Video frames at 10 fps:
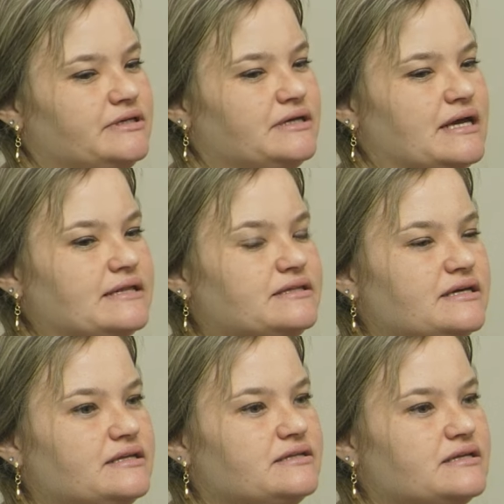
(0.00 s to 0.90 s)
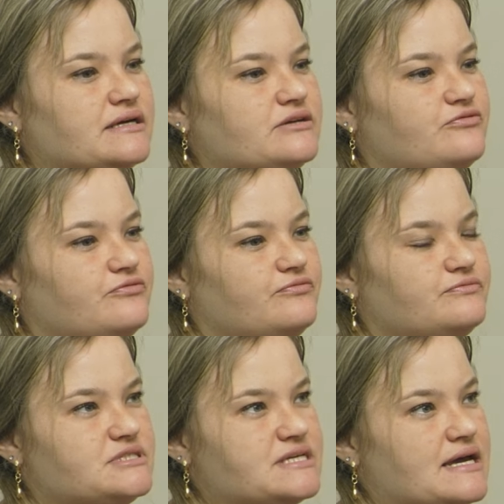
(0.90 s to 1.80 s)
then they
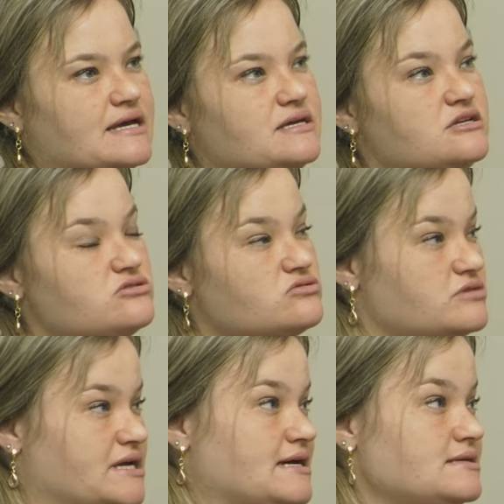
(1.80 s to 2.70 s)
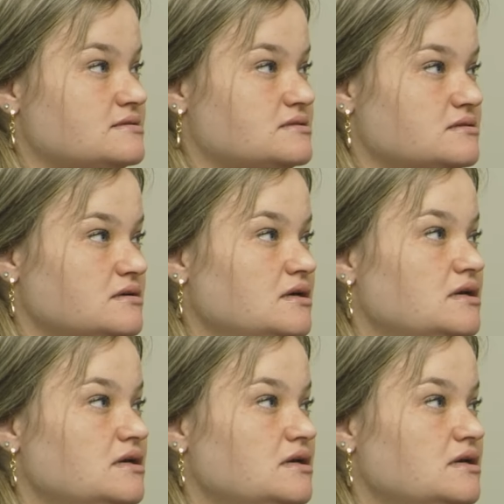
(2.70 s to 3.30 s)
say indoor cats.